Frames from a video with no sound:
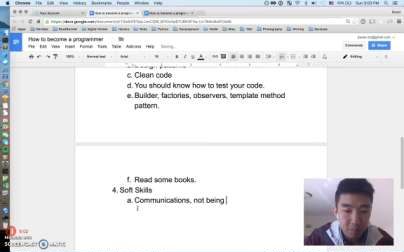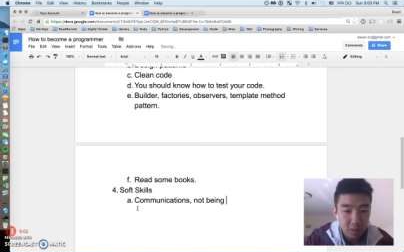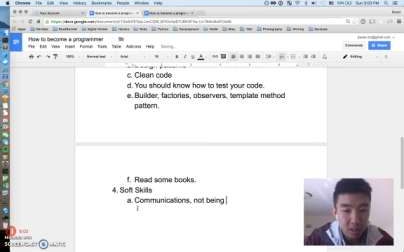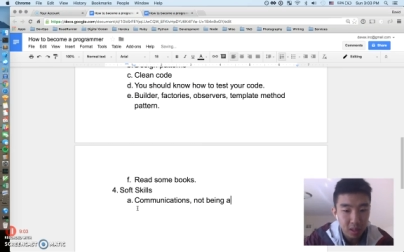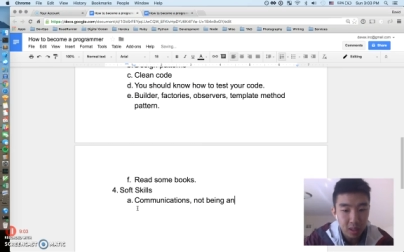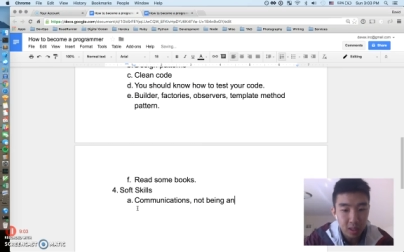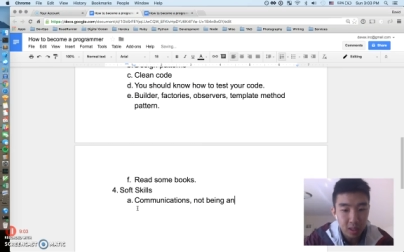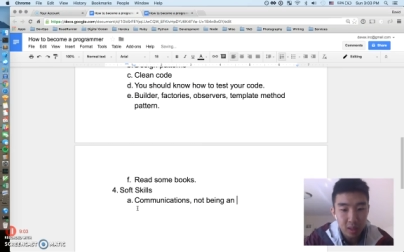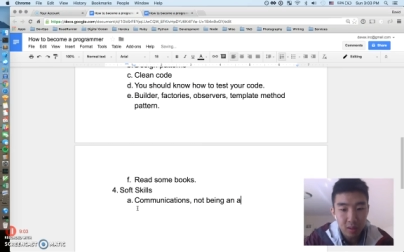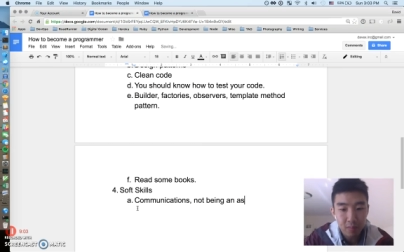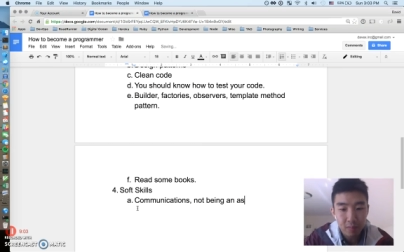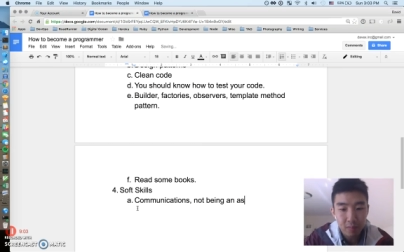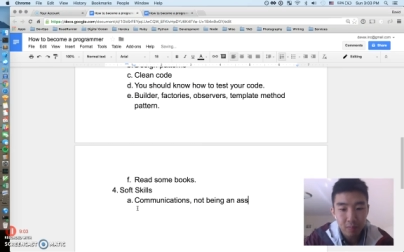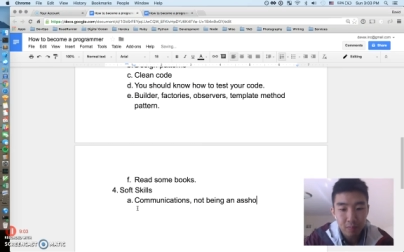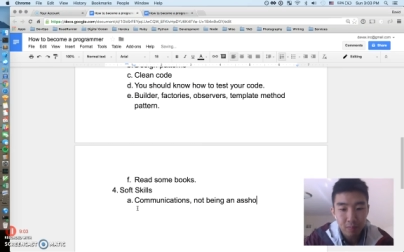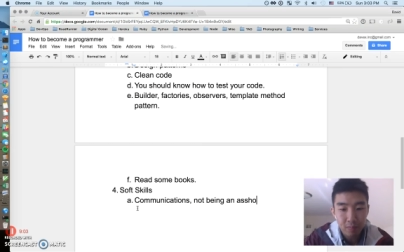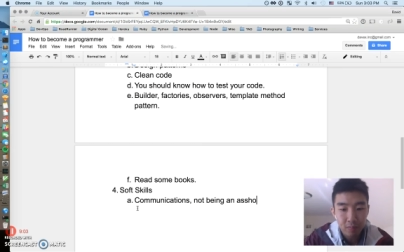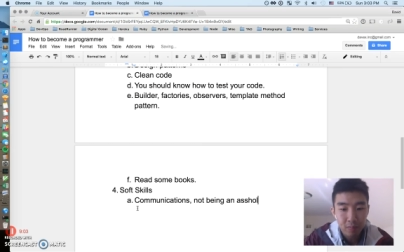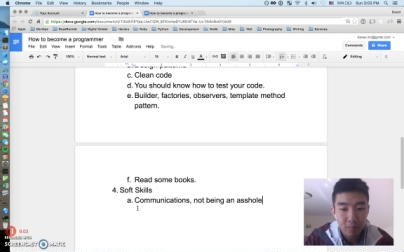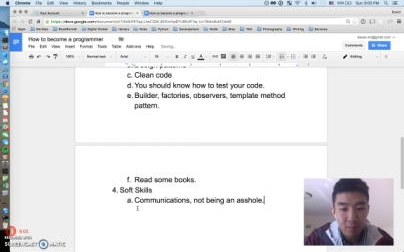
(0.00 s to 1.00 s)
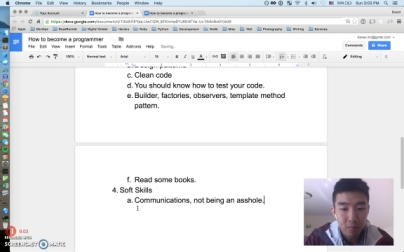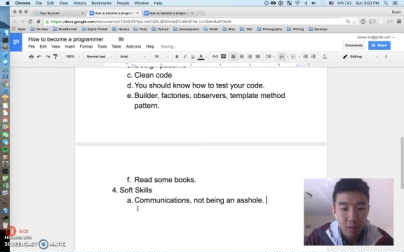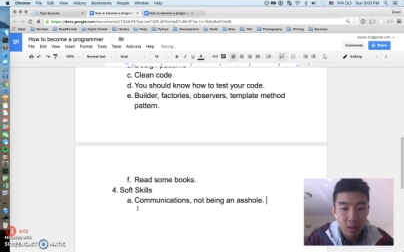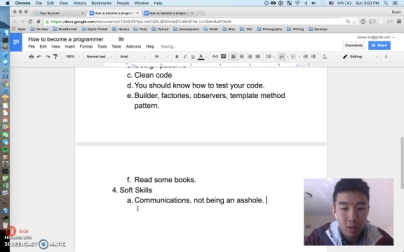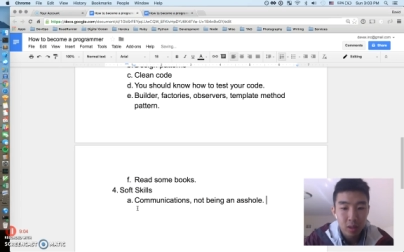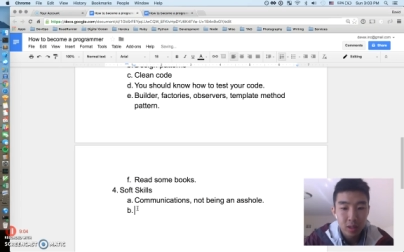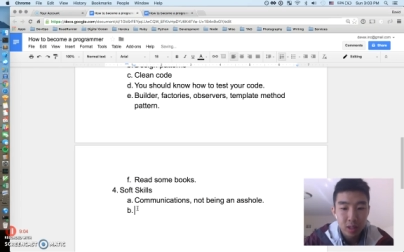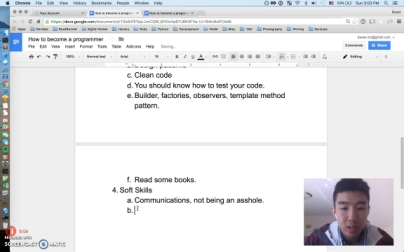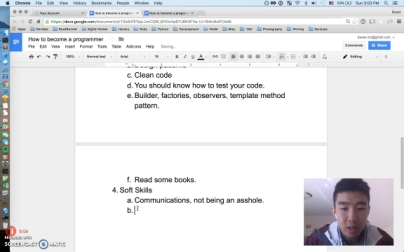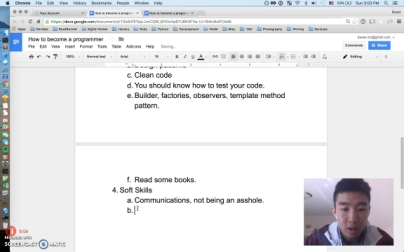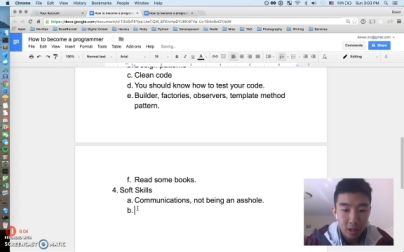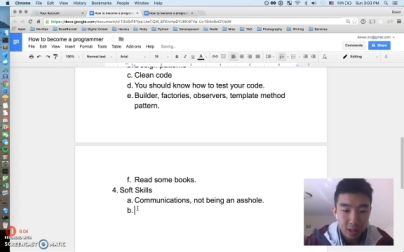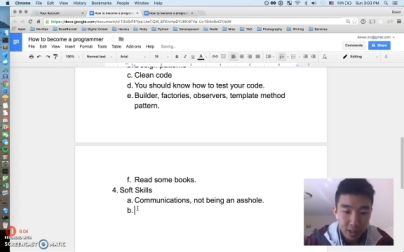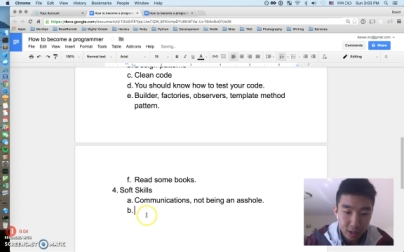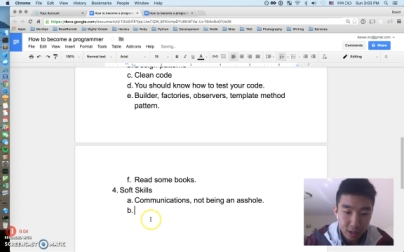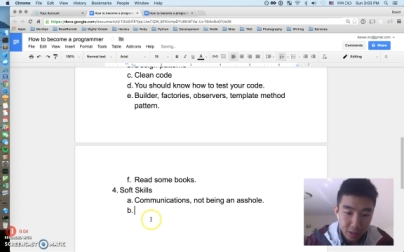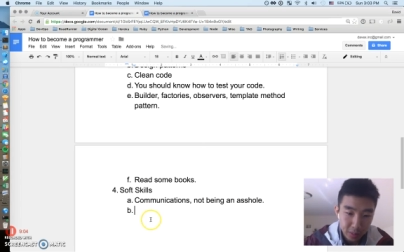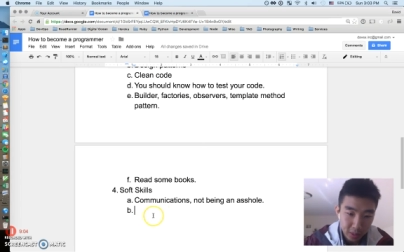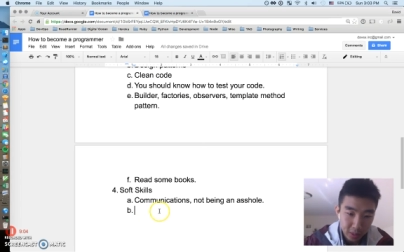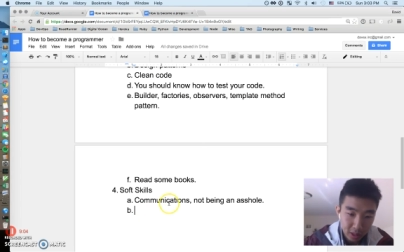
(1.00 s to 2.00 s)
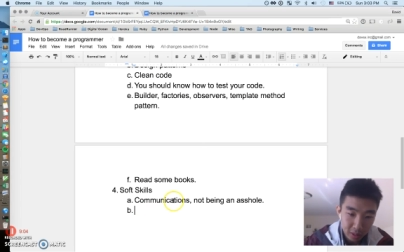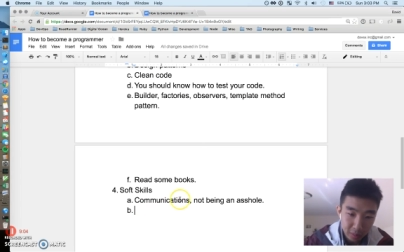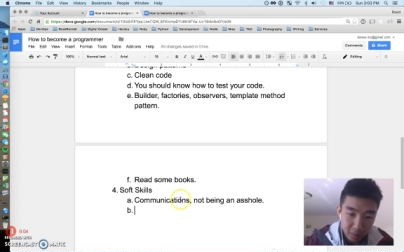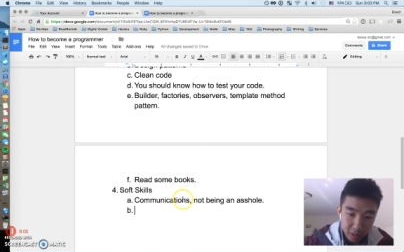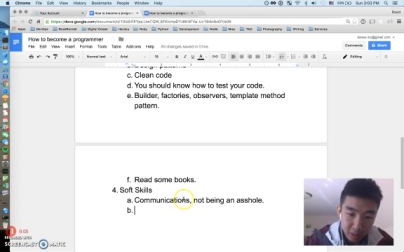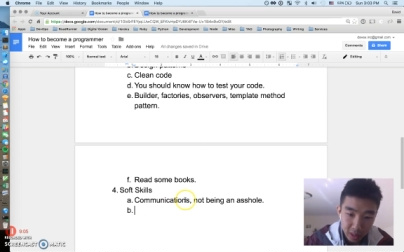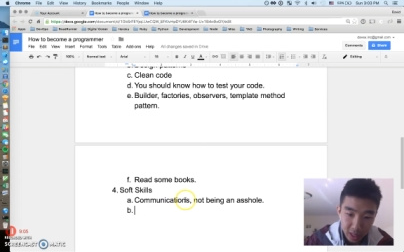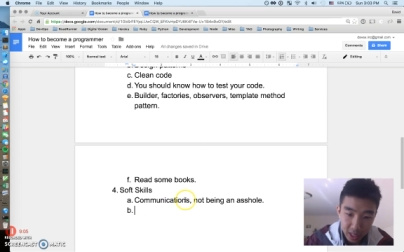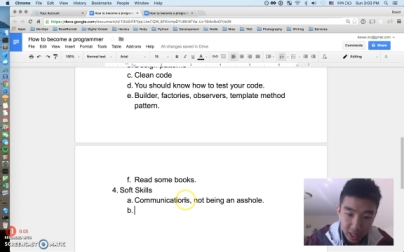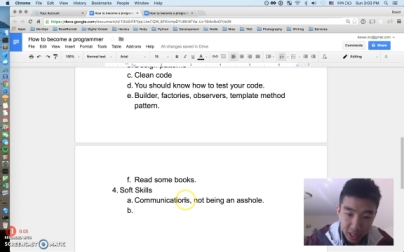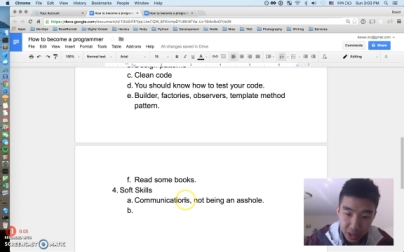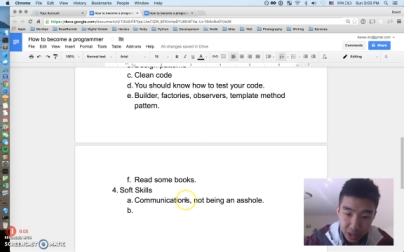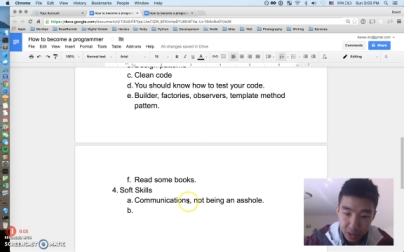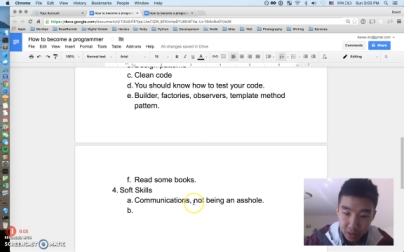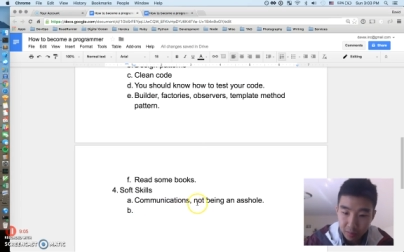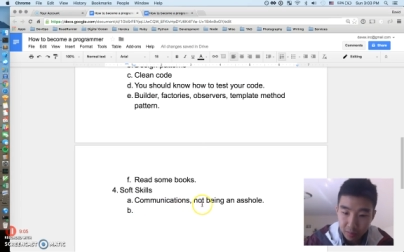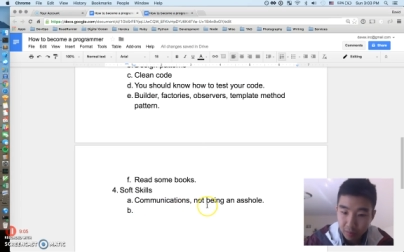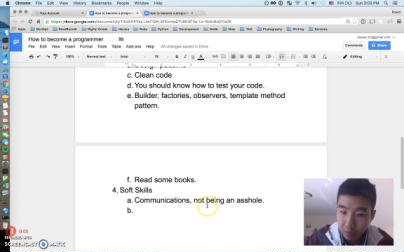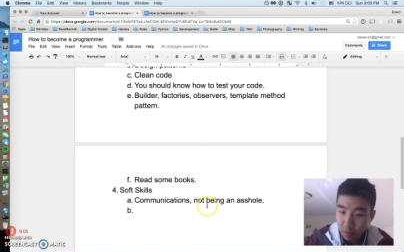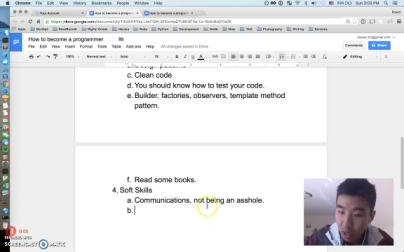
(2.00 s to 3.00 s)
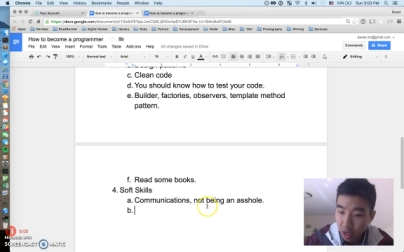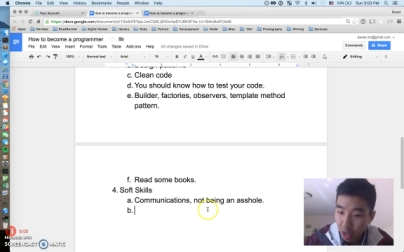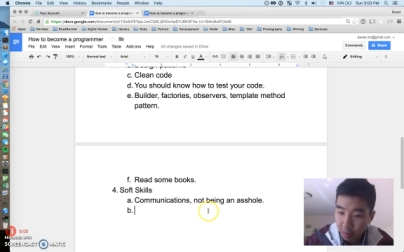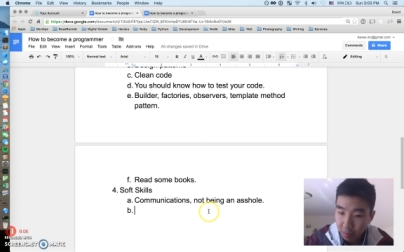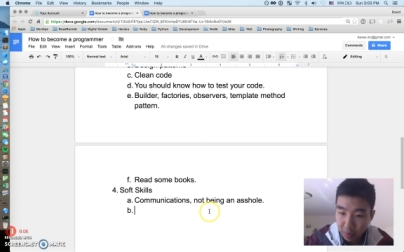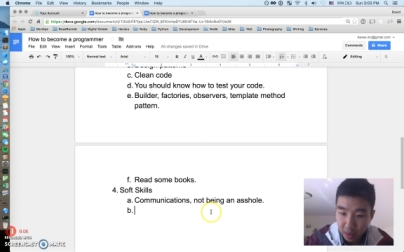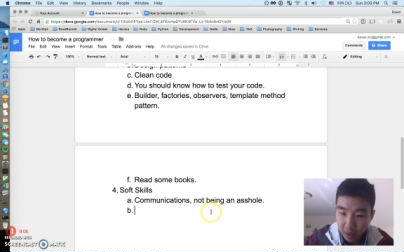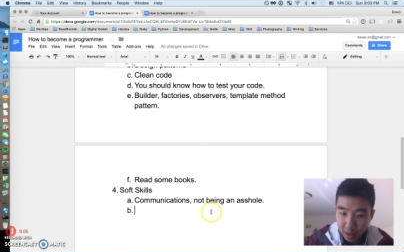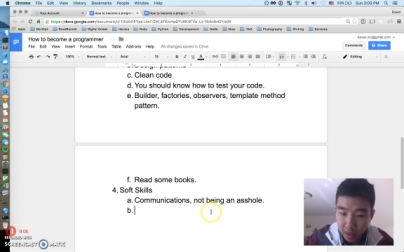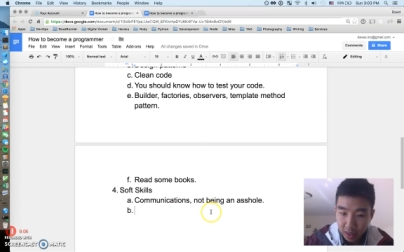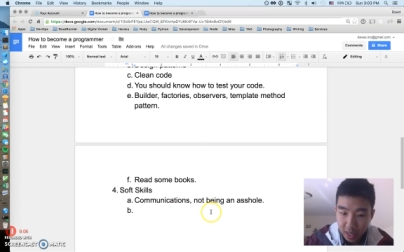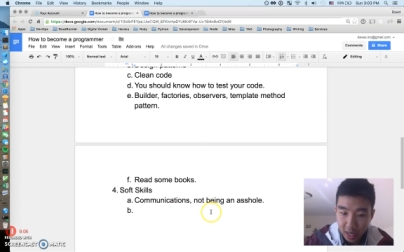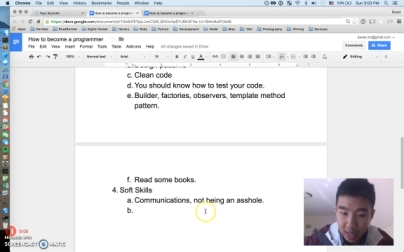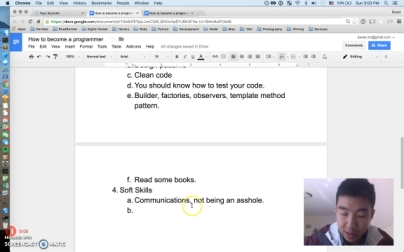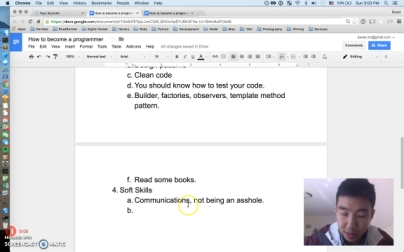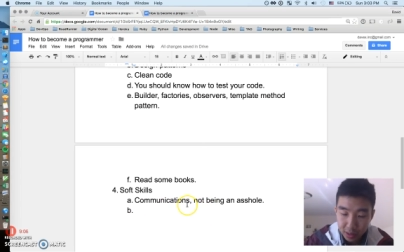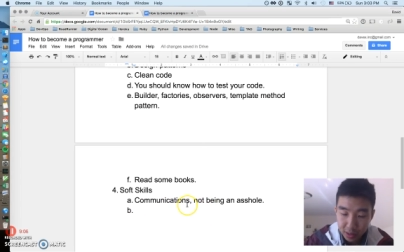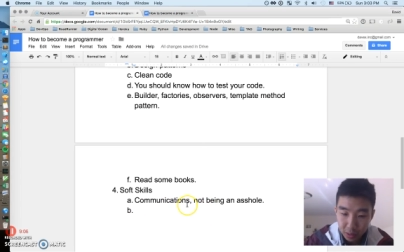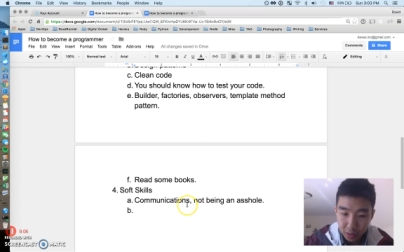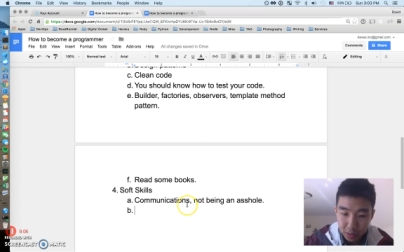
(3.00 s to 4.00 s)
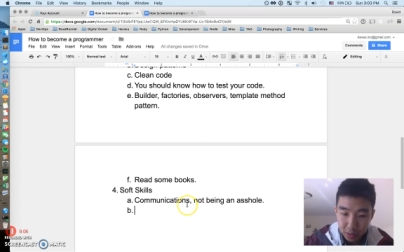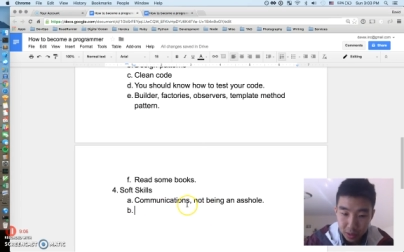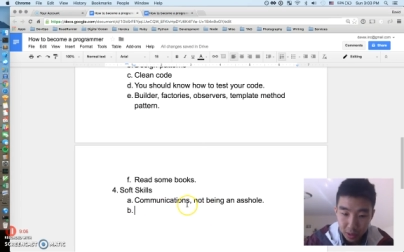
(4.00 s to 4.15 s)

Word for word: being, sorry, excuse me, communication, not being an asshole.